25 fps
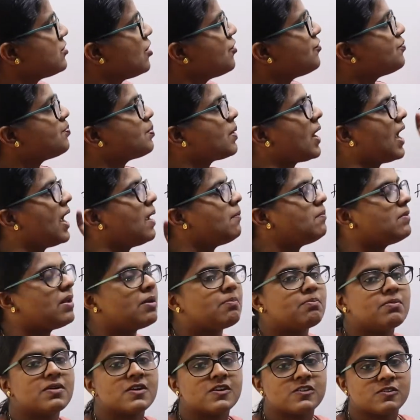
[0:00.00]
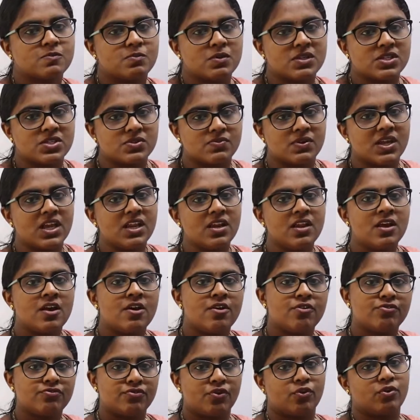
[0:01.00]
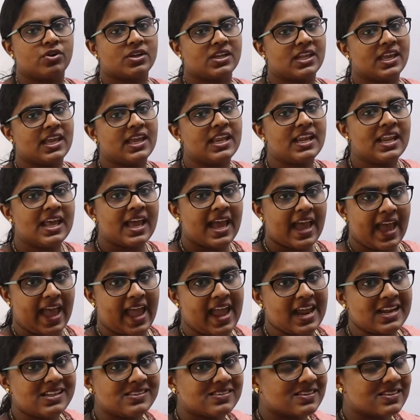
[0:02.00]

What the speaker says: of prime numbers between 14 and